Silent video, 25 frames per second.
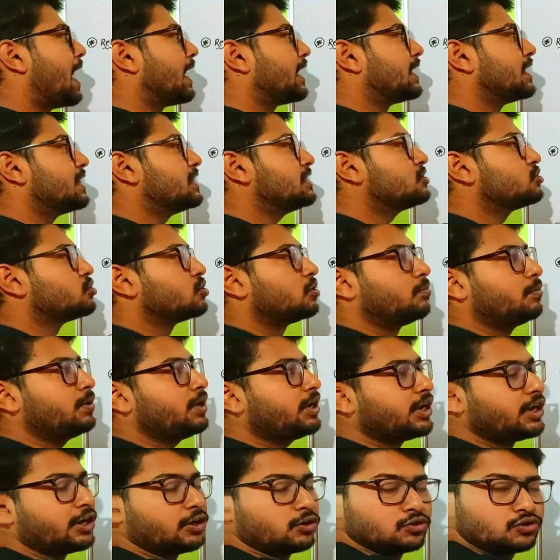angle should
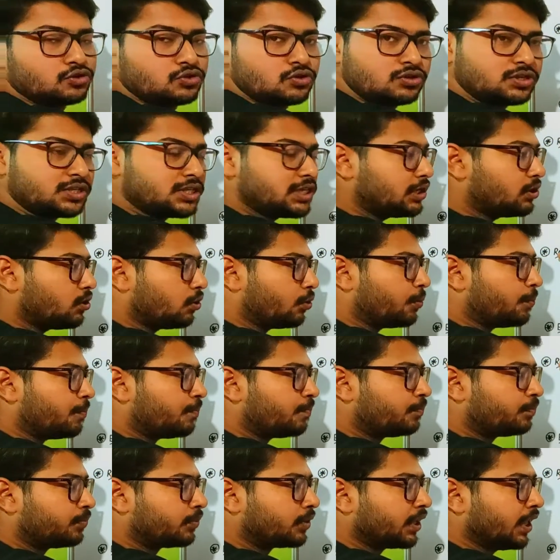be reduced to zero.
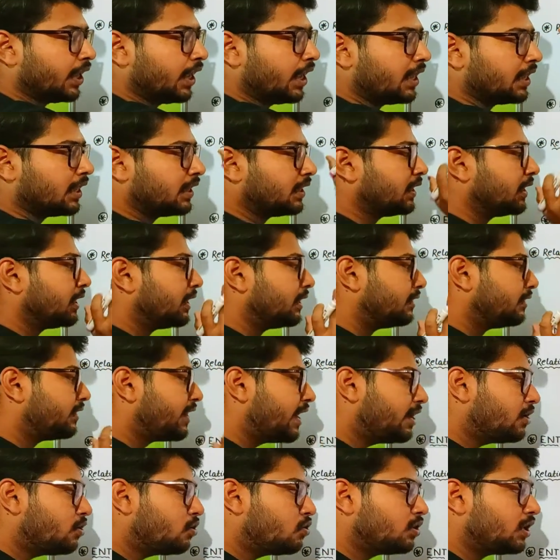
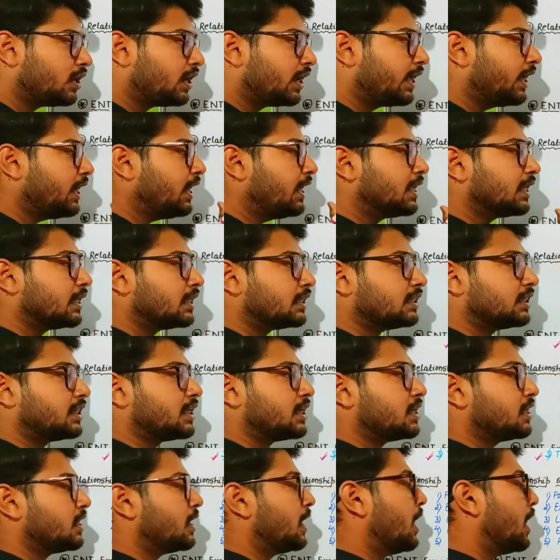Then only
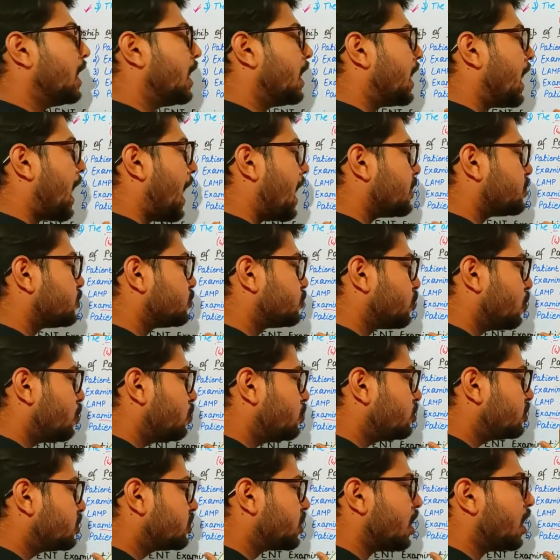the
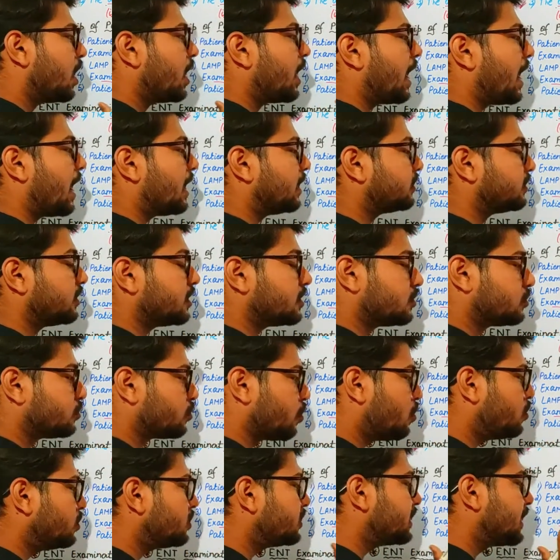source and
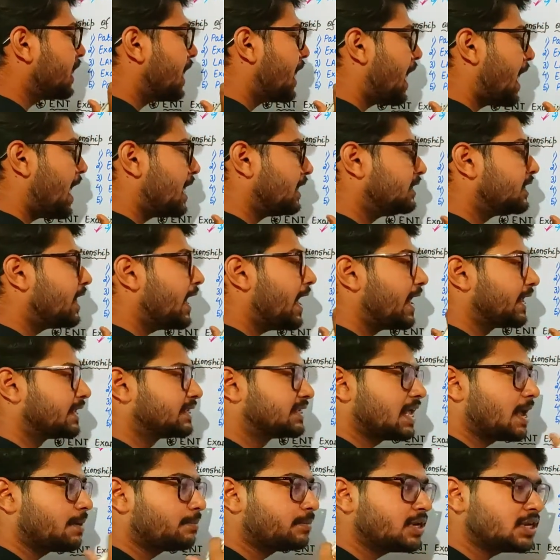the
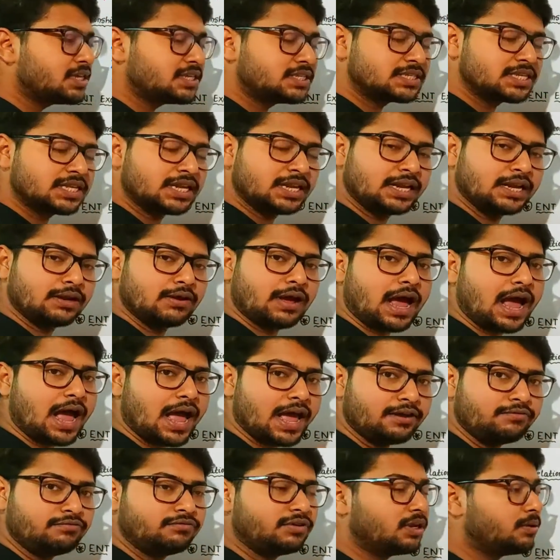examiner's
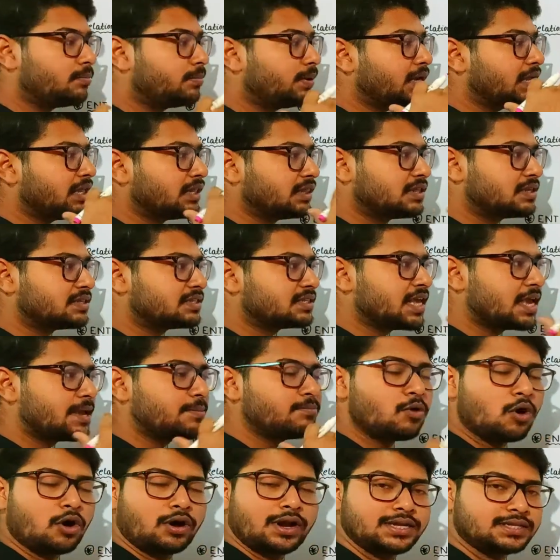eye will be in the
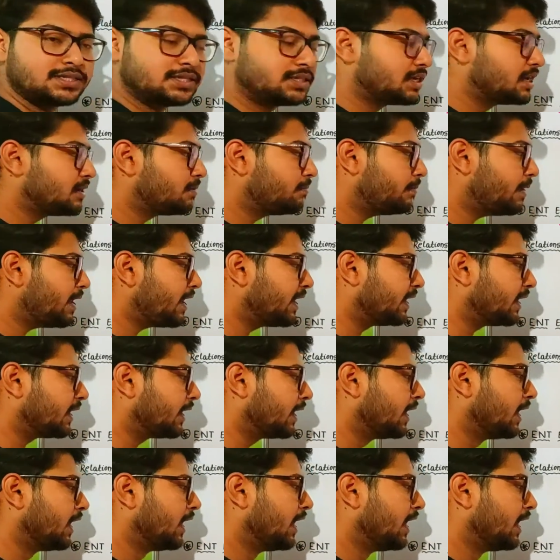same horizontal plane.